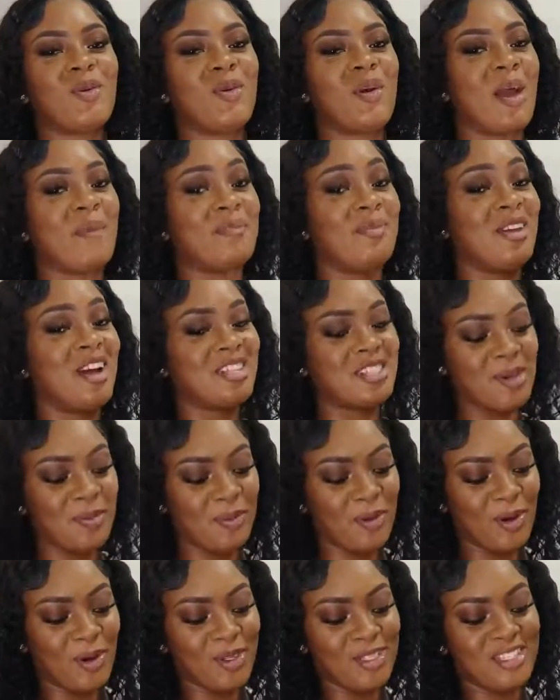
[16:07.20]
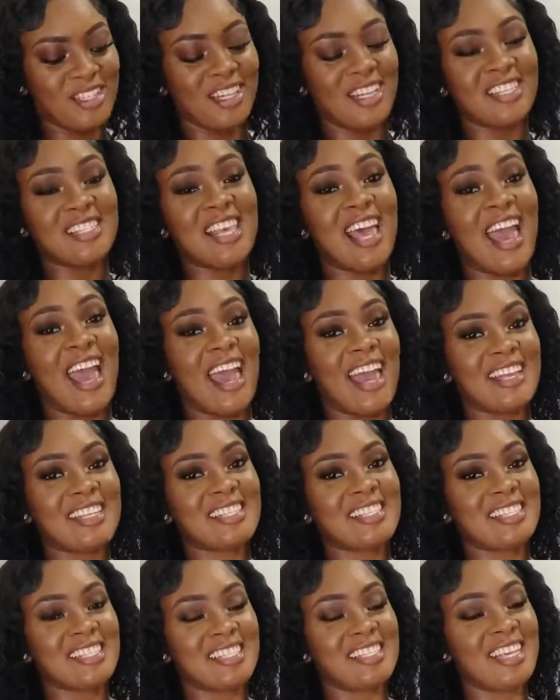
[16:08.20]
I'm not opposed to this high
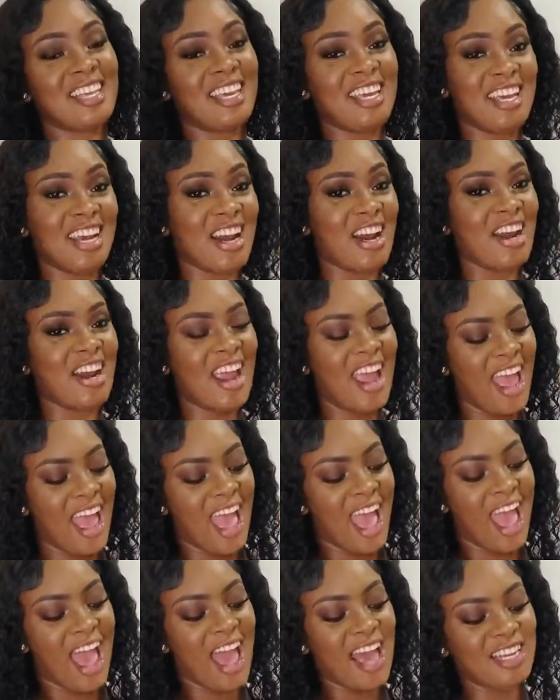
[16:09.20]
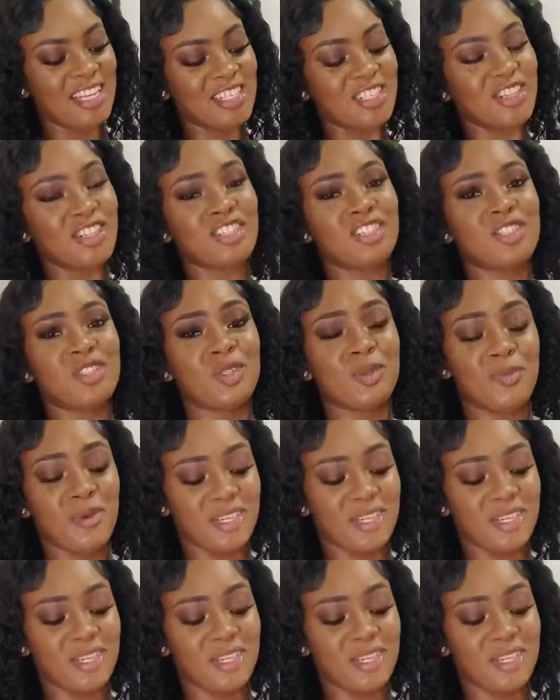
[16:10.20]
slit here. And it's just super